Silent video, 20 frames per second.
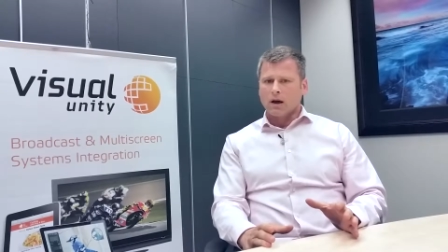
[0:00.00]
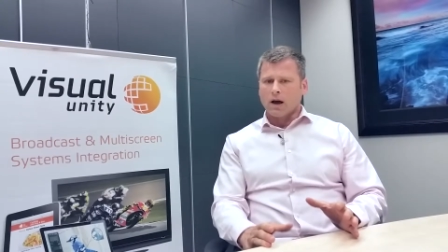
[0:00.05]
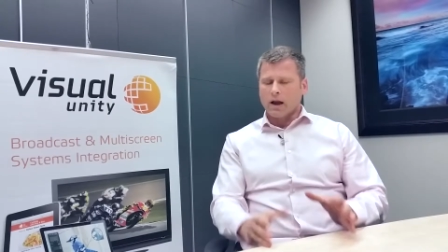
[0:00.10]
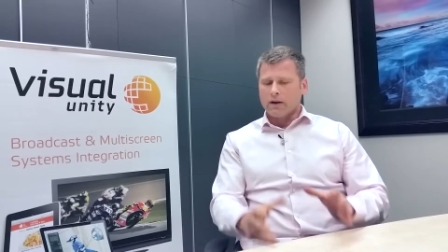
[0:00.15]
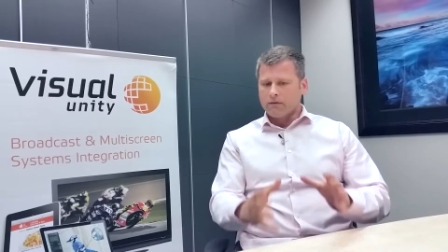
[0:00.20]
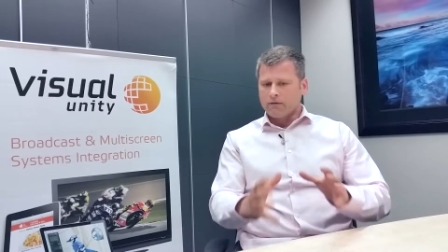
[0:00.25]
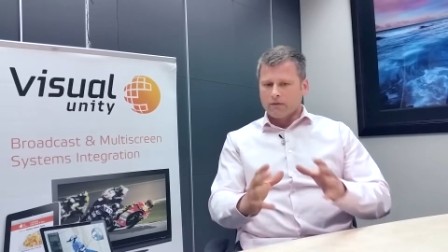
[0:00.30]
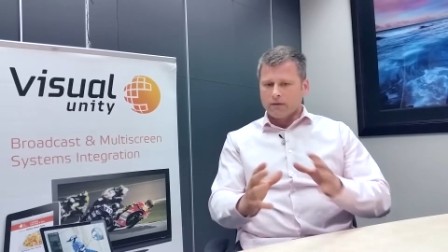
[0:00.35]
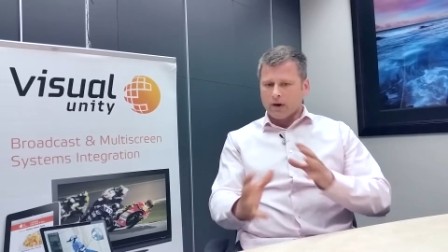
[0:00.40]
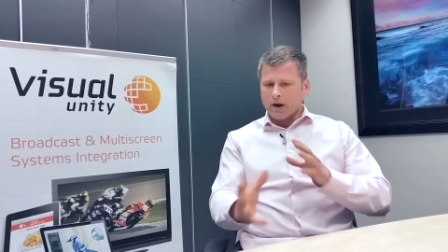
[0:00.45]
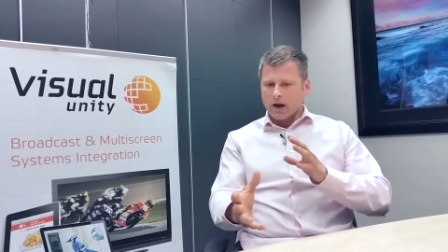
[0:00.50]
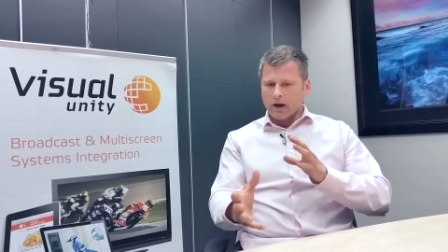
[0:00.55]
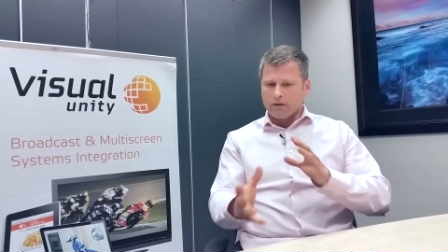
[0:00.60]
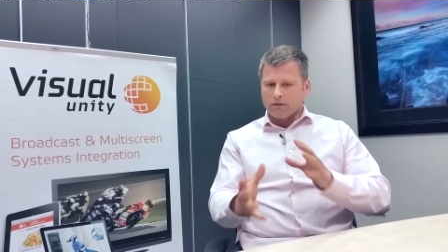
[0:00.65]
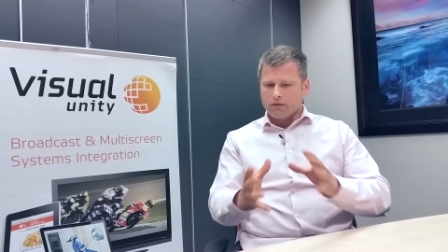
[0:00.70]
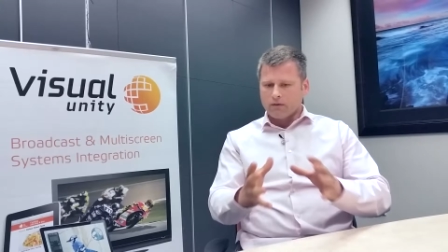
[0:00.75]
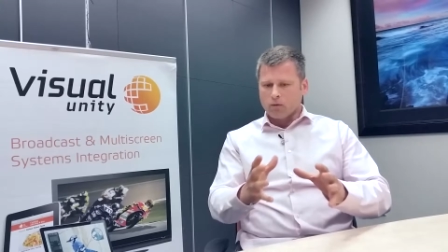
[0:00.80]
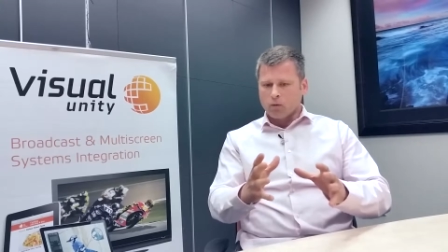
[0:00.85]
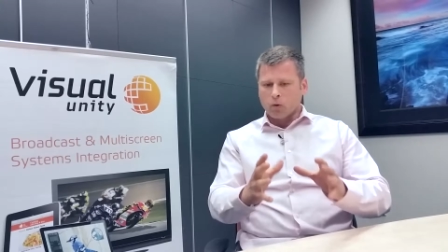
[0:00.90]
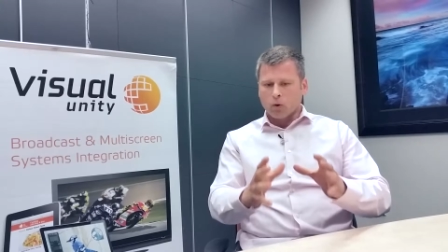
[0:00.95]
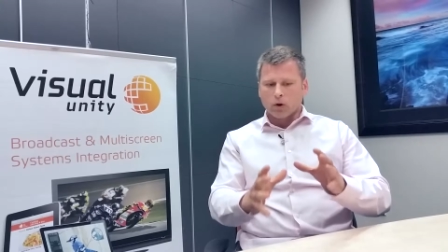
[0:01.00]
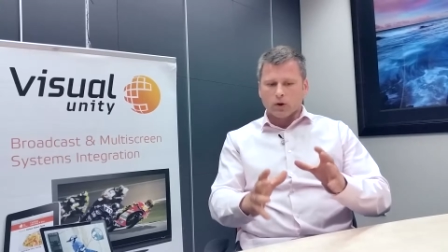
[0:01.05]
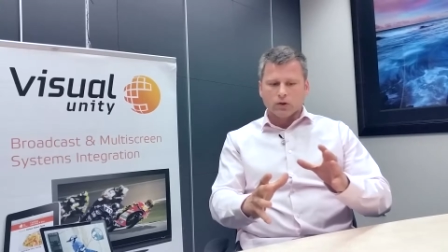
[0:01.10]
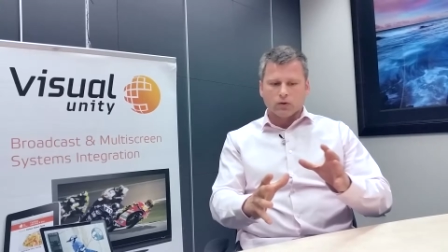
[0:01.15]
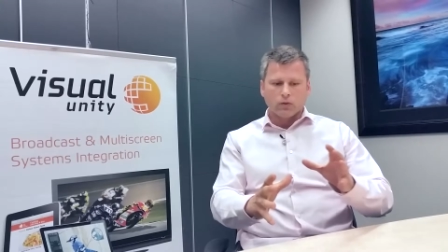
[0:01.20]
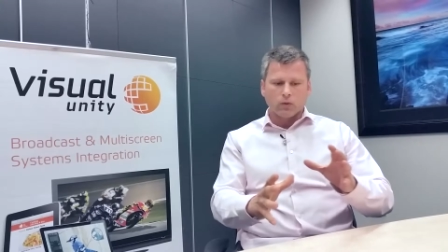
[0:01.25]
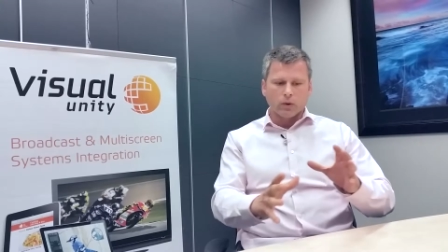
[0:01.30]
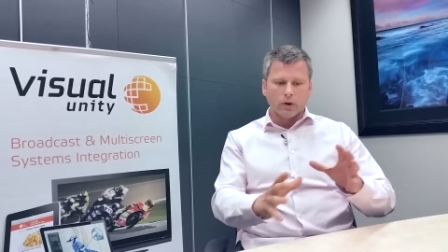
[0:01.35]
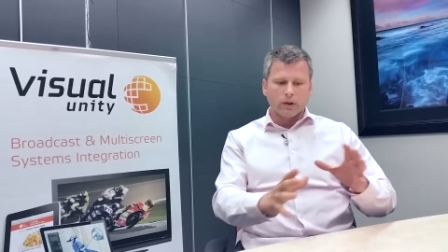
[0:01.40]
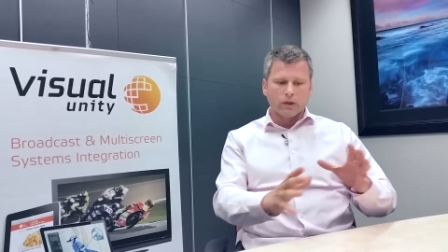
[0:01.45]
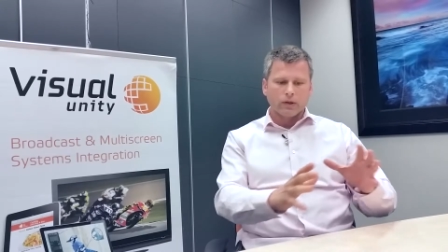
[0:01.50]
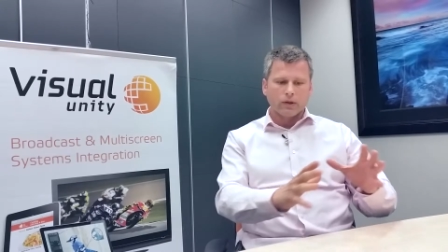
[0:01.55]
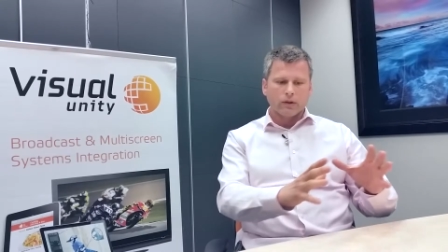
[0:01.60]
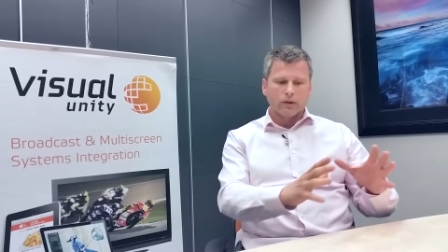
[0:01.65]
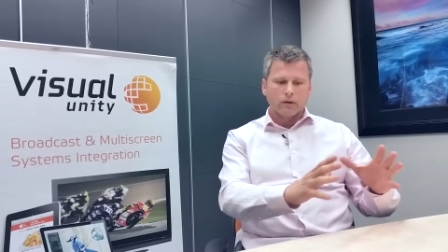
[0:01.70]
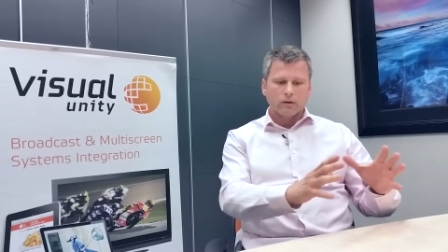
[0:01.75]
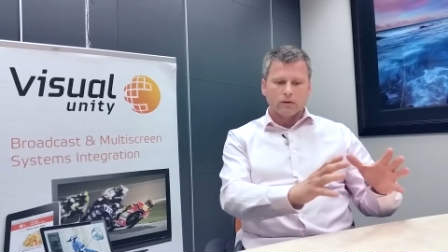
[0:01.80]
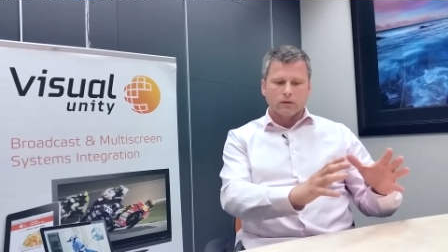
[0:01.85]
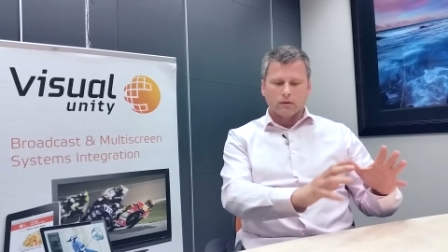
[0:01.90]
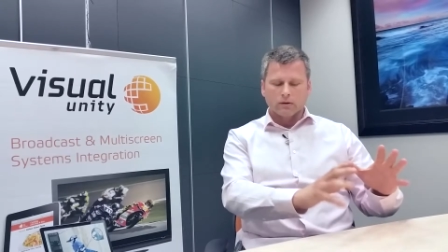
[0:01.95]
I've worked
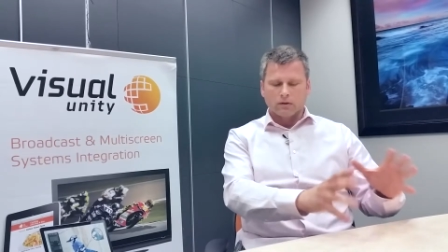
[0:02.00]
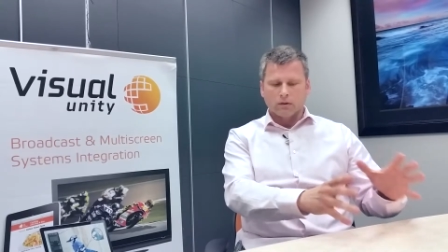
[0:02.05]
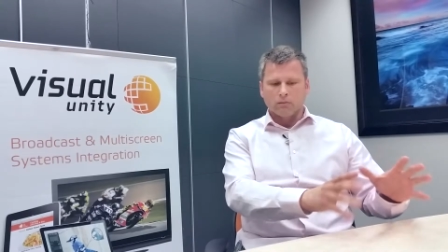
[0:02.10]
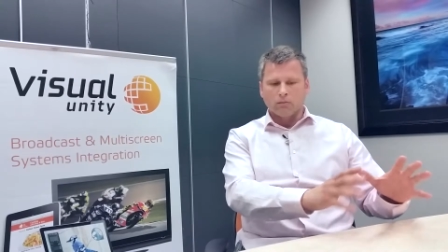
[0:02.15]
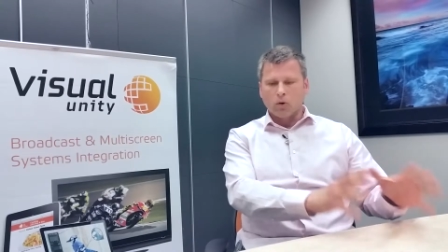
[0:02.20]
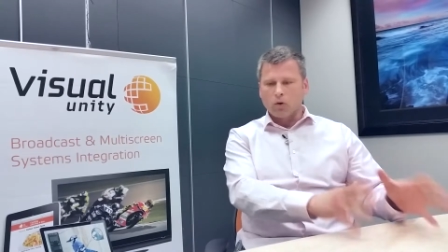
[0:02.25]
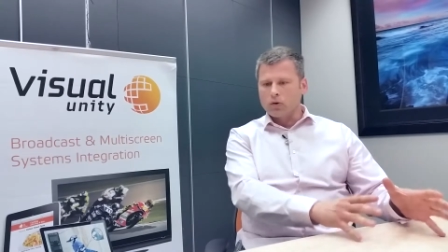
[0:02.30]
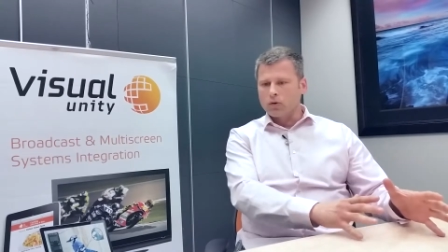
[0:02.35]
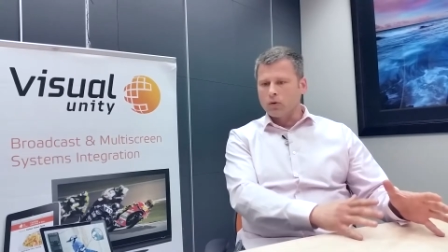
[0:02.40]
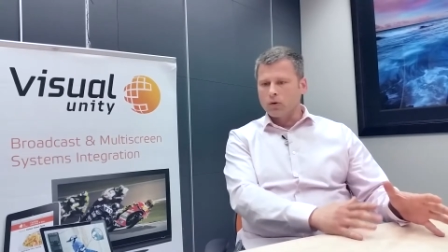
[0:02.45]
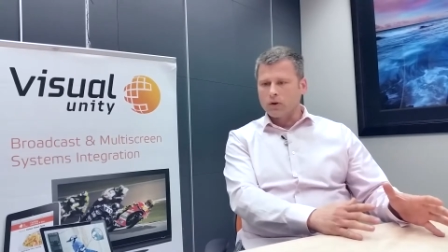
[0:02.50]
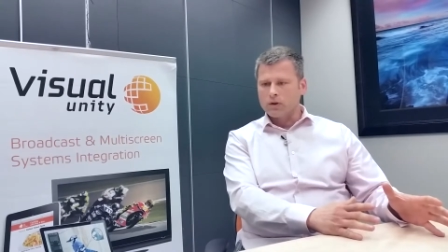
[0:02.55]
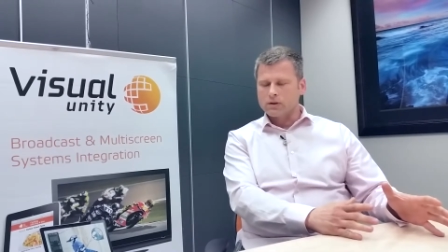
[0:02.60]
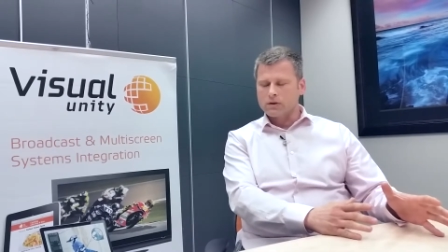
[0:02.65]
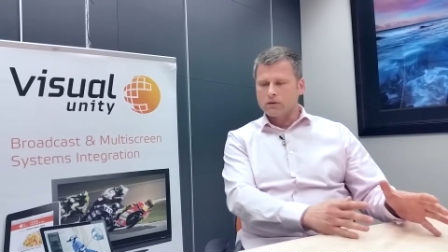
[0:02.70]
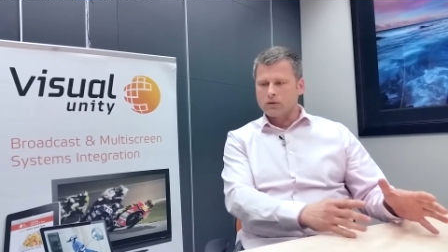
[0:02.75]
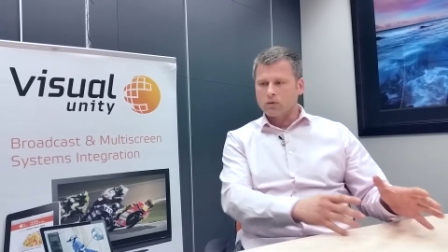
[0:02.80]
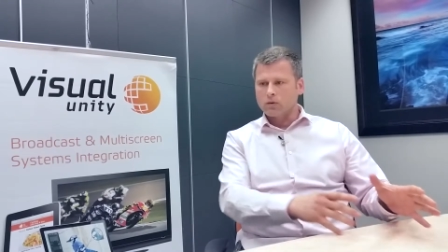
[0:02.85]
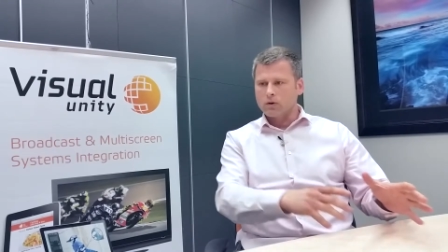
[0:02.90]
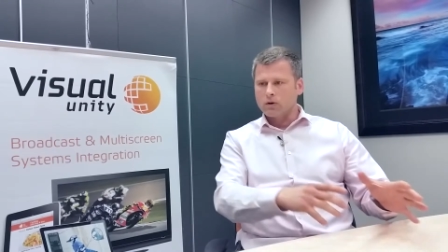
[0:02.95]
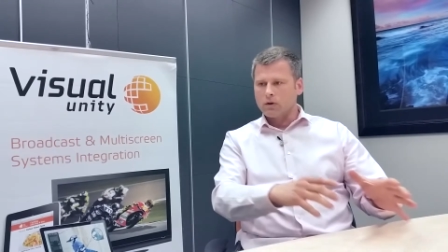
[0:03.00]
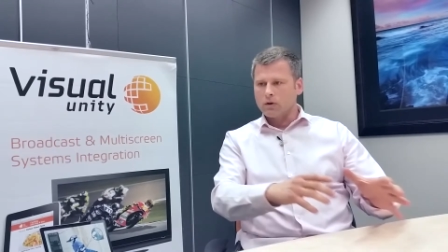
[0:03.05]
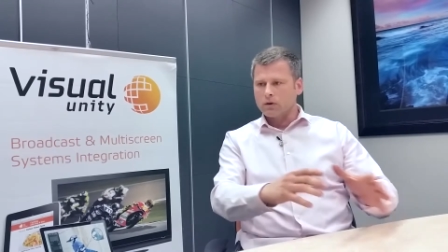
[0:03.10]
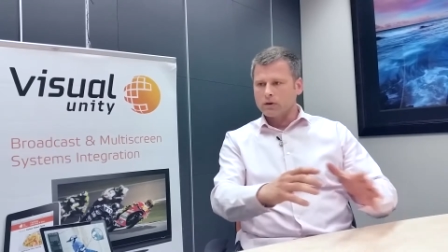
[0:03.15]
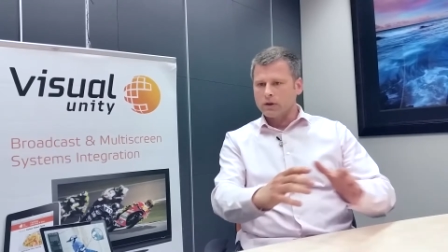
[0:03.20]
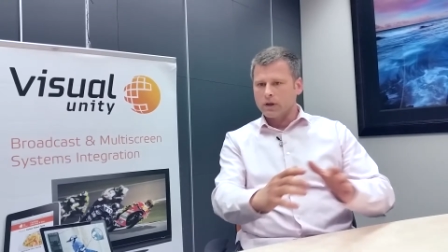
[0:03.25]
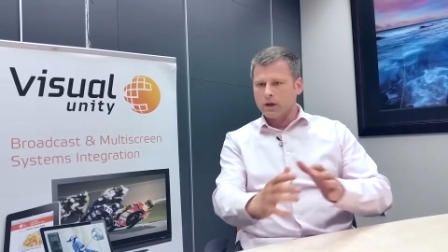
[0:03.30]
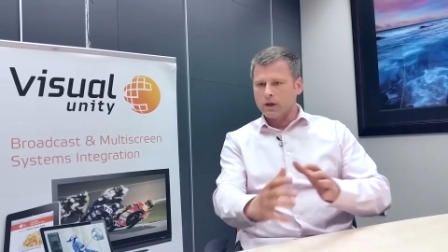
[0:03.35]
with the Motorola's of the world,